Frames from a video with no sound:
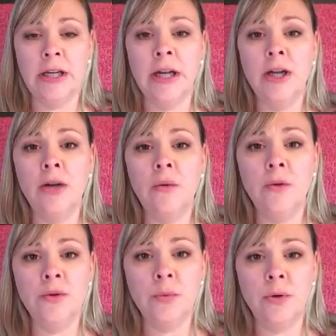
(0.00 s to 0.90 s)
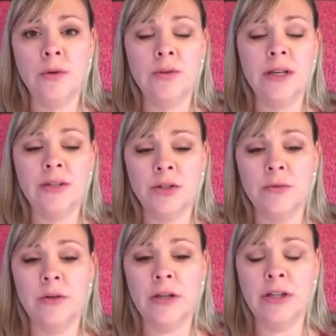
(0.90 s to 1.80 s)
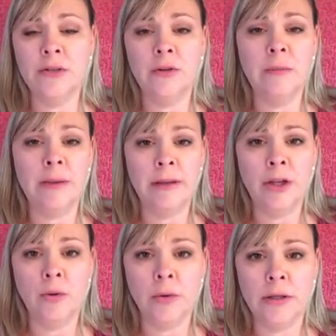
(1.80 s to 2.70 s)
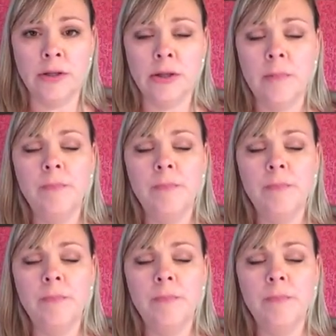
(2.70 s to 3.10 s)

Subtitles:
And I know those words, extrovert, introvert, might make you cringe.